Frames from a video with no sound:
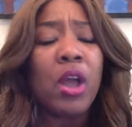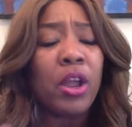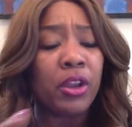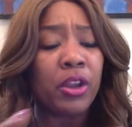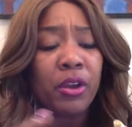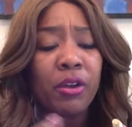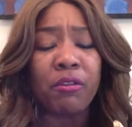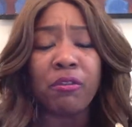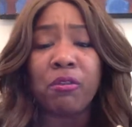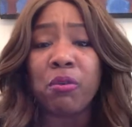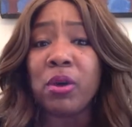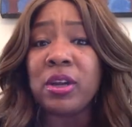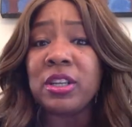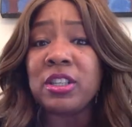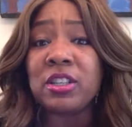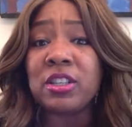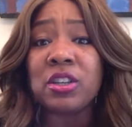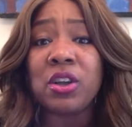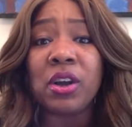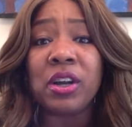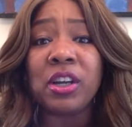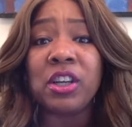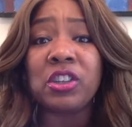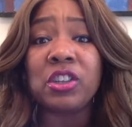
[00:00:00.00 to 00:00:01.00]
Your voice is
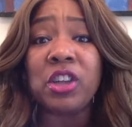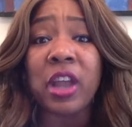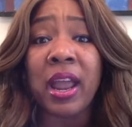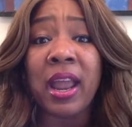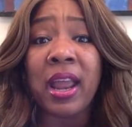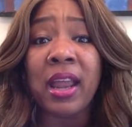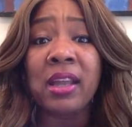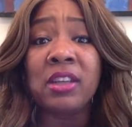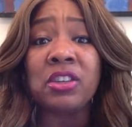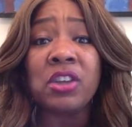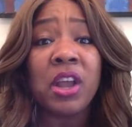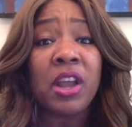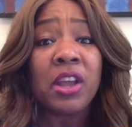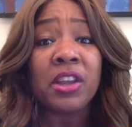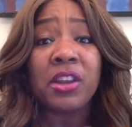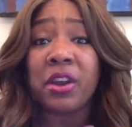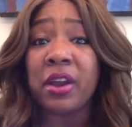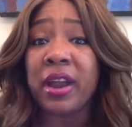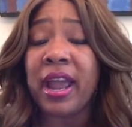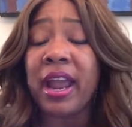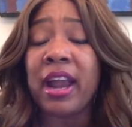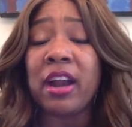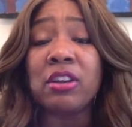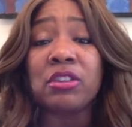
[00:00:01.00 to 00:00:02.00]
going to change. Your
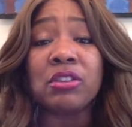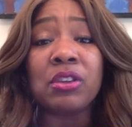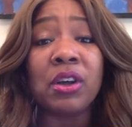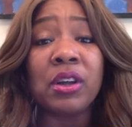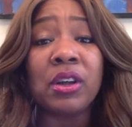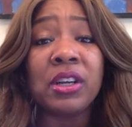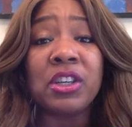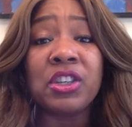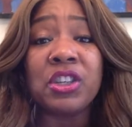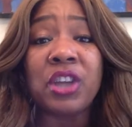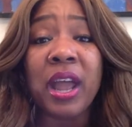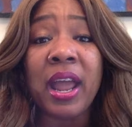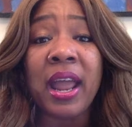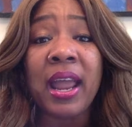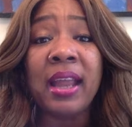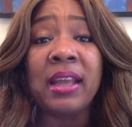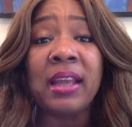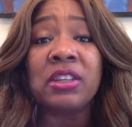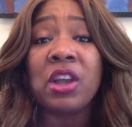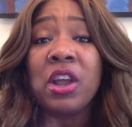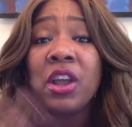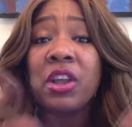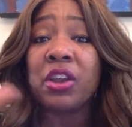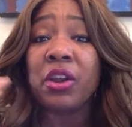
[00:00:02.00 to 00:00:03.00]
hair is going to
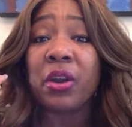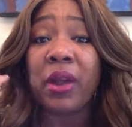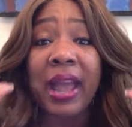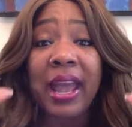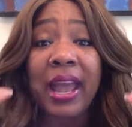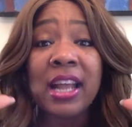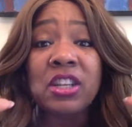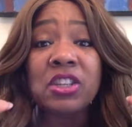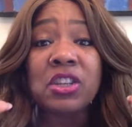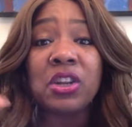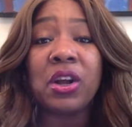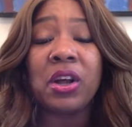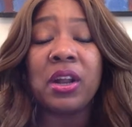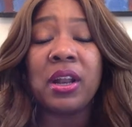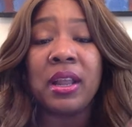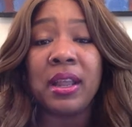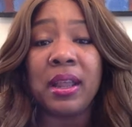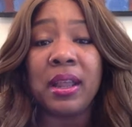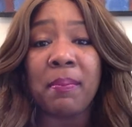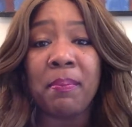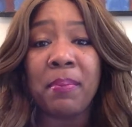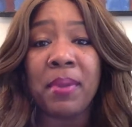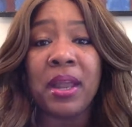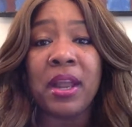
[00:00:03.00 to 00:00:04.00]
change. Your hands are going to
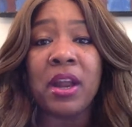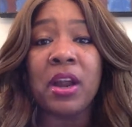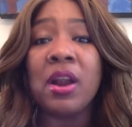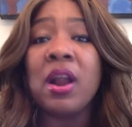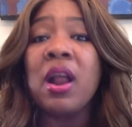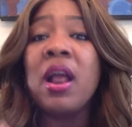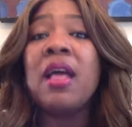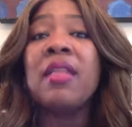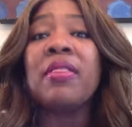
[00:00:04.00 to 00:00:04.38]
get bigger.